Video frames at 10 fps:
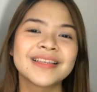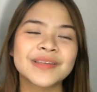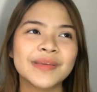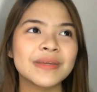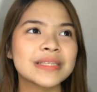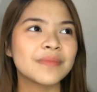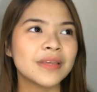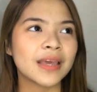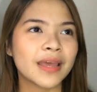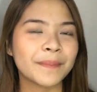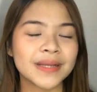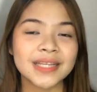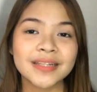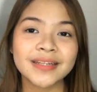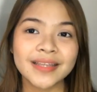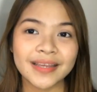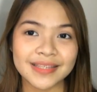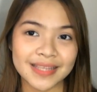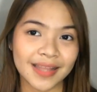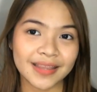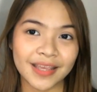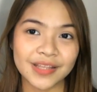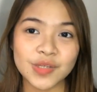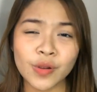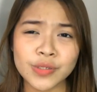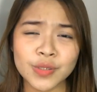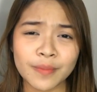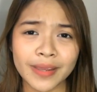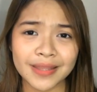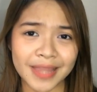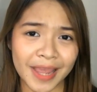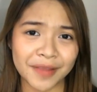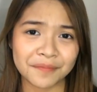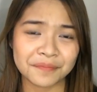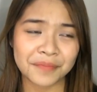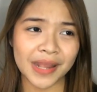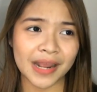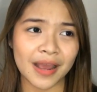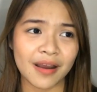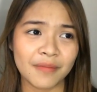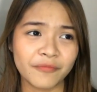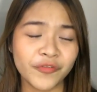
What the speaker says: So ibig sabihin, pag Saturday and Sunday, it's also my time para